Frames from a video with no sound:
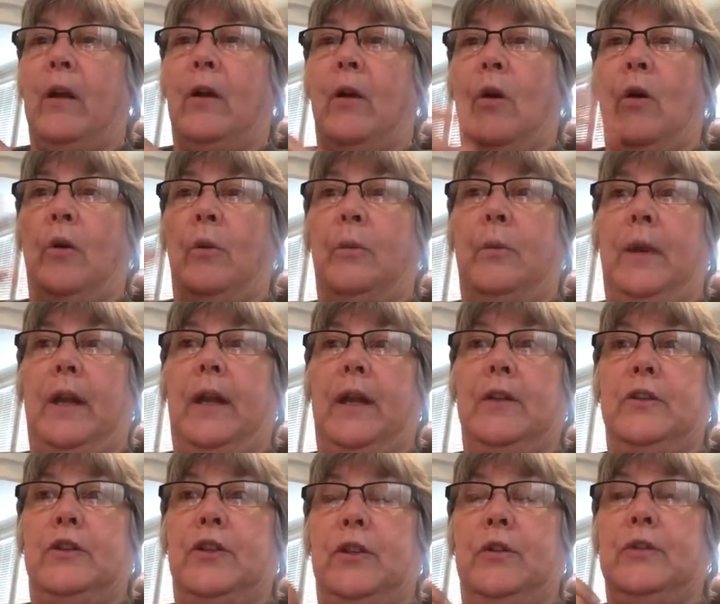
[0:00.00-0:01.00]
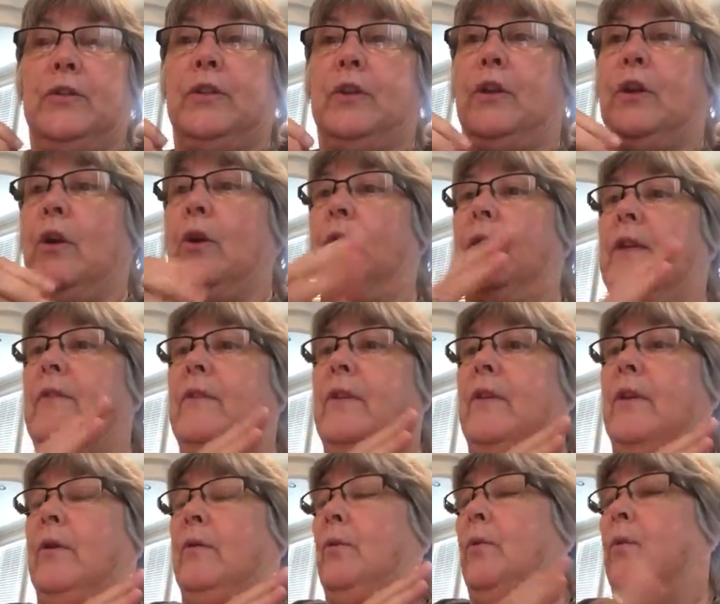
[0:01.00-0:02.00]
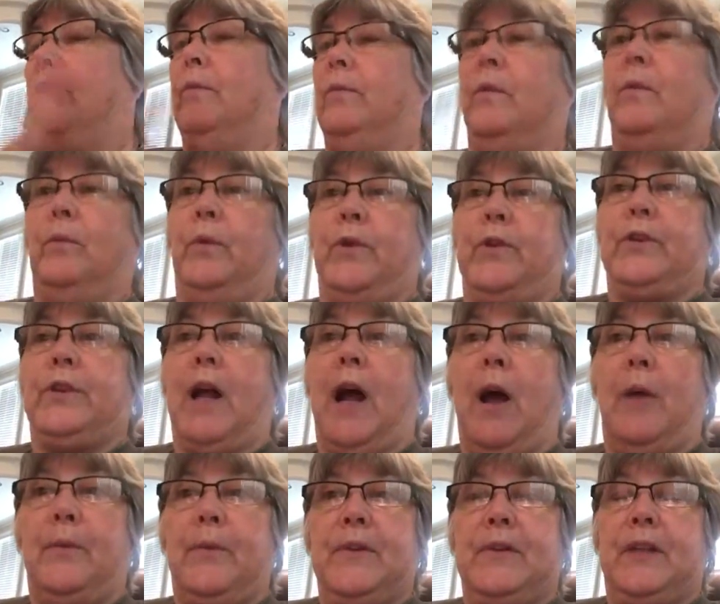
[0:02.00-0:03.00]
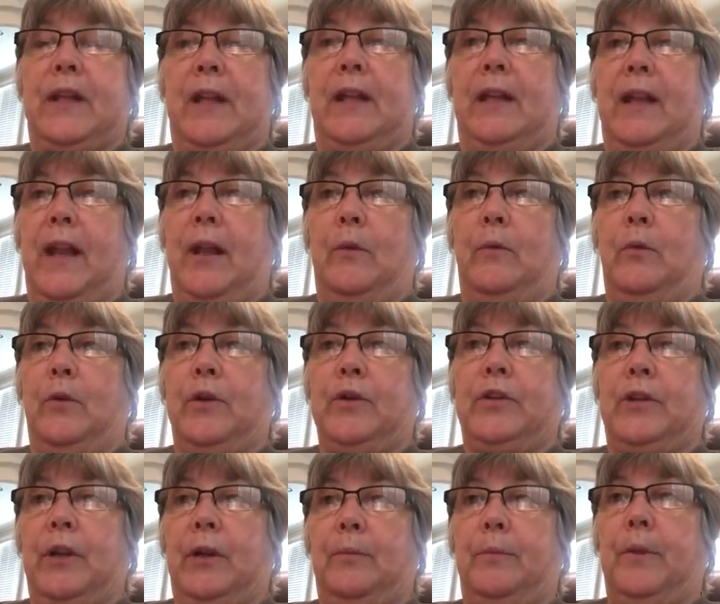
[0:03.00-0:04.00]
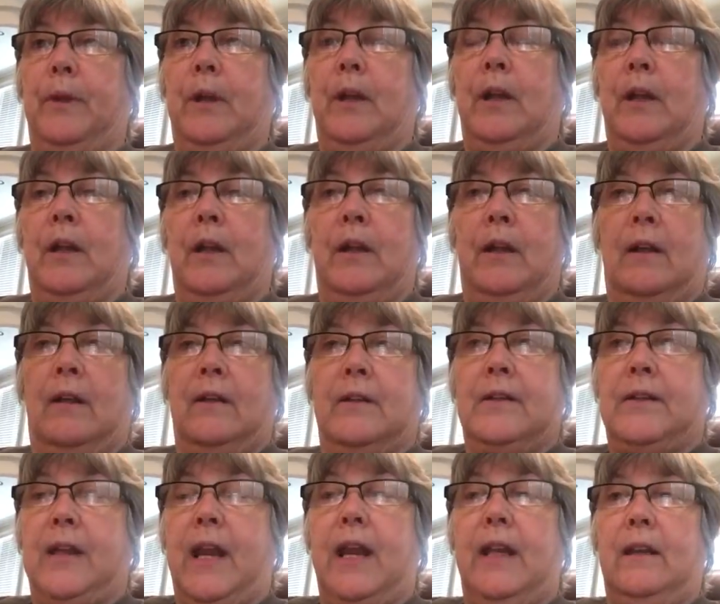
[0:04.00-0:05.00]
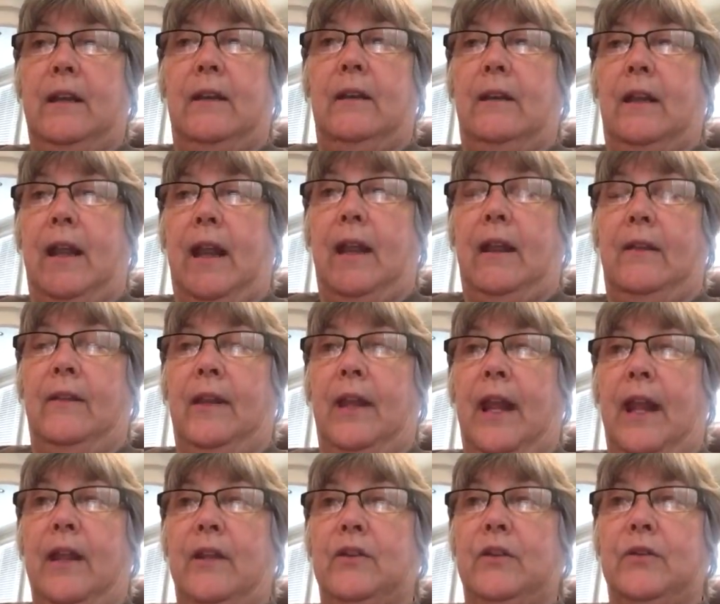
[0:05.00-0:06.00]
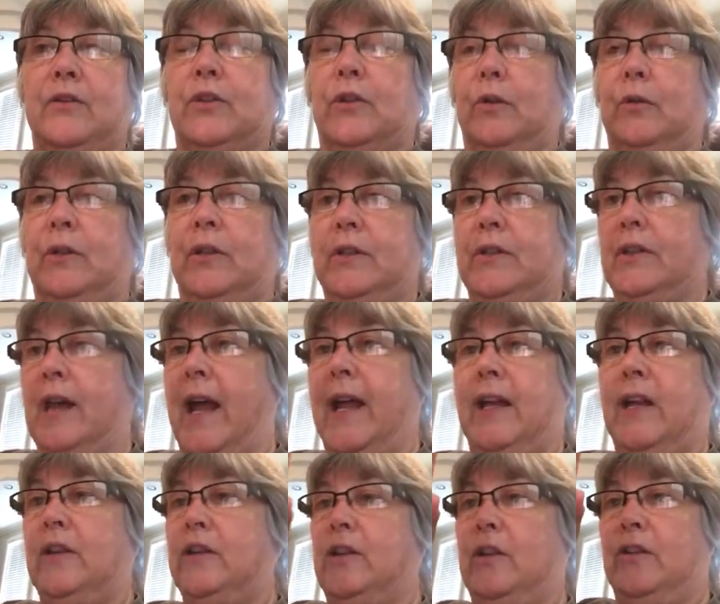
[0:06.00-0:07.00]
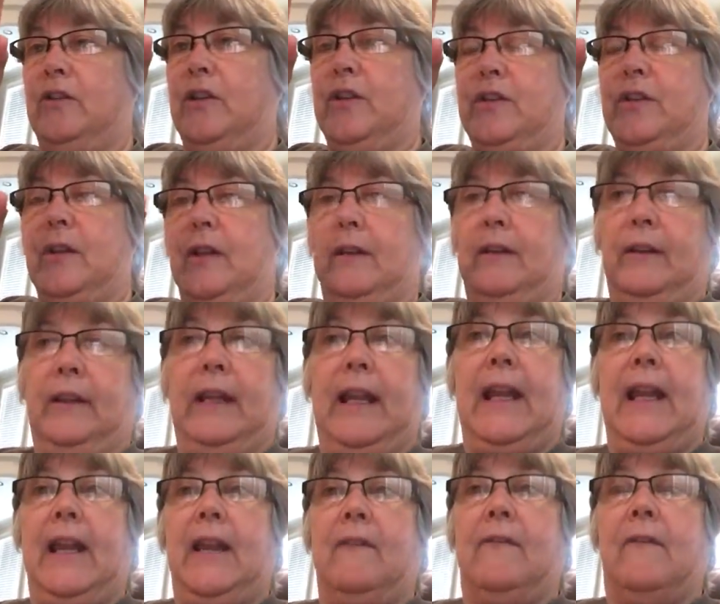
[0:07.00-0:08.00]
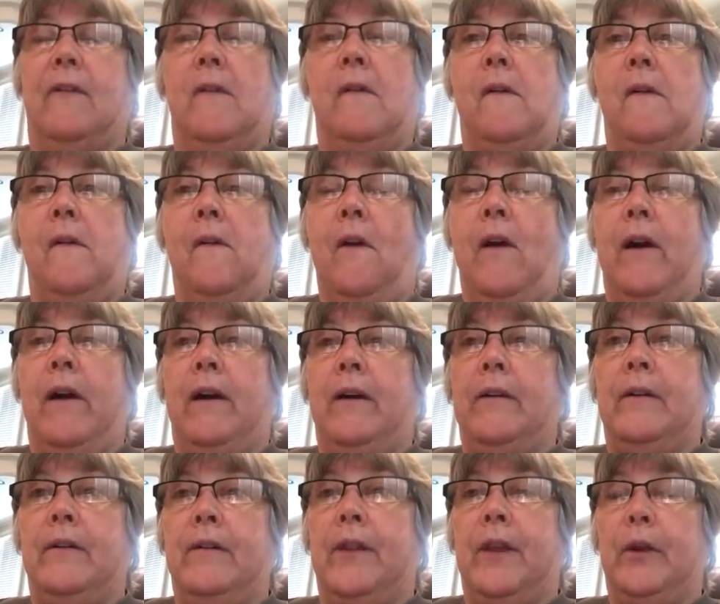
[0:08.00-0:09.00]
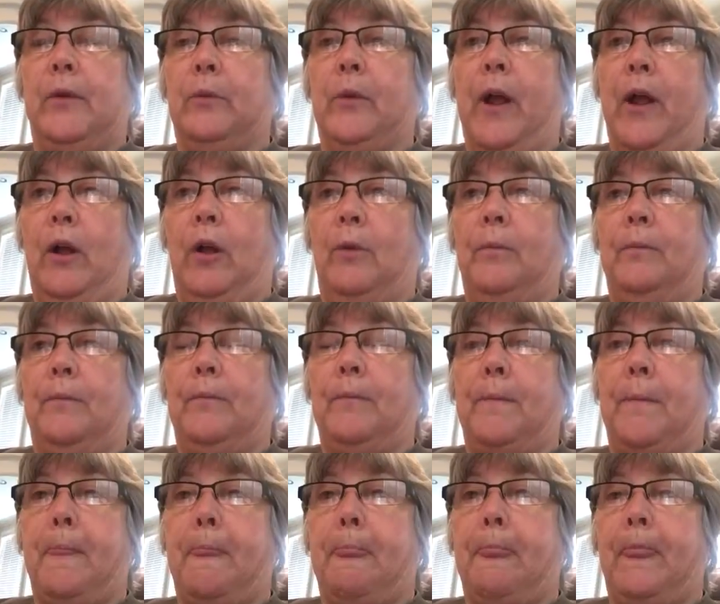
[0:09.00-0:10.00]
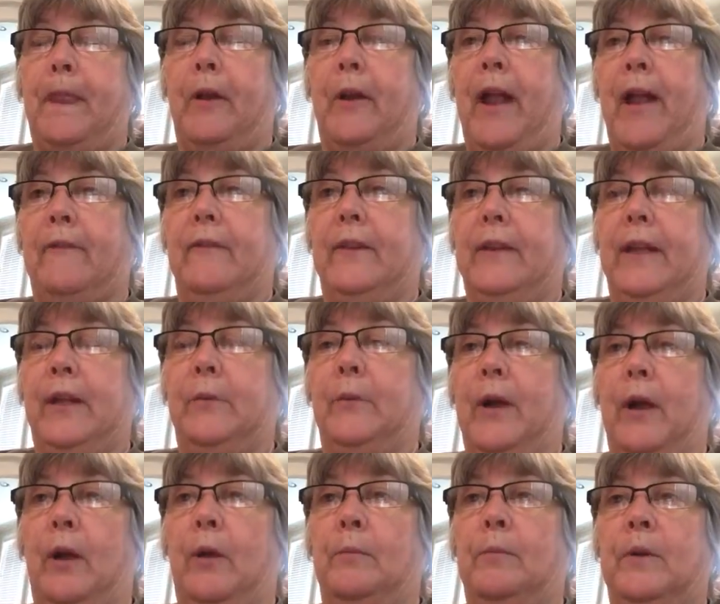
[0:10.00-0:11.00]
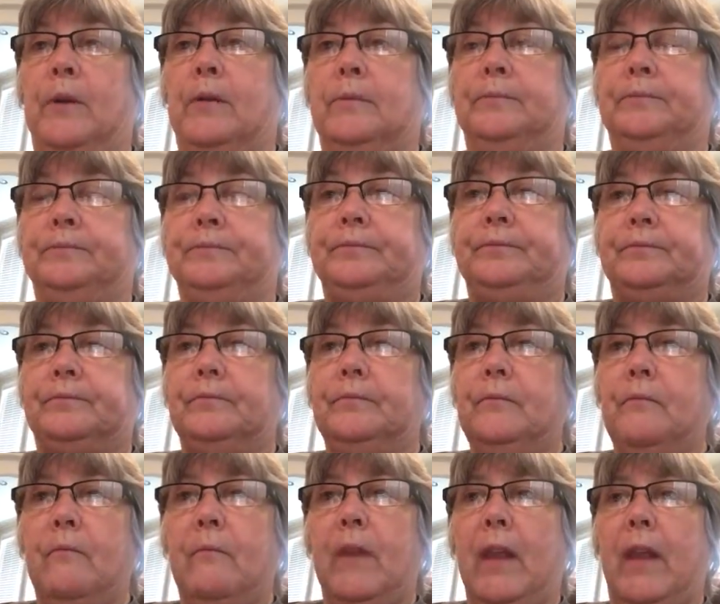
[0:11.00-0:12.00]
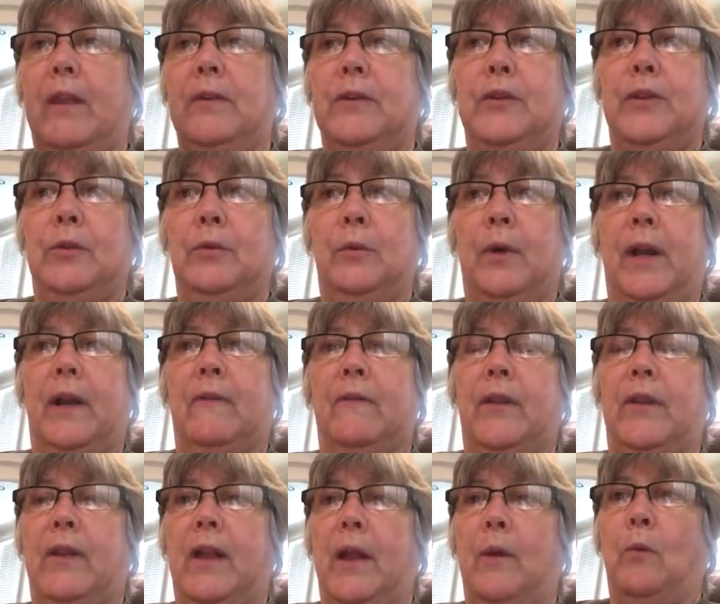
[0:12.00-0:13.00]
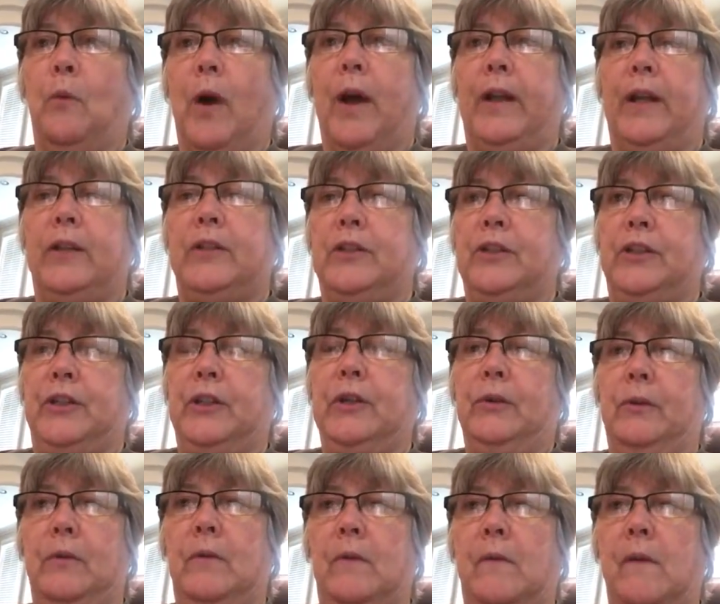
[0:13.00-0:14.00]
Or we can choose to go even the worst opposite and worship Satan and the angels who decided to just leave their realm, their heavenly realm, and do whatever they wanted to do.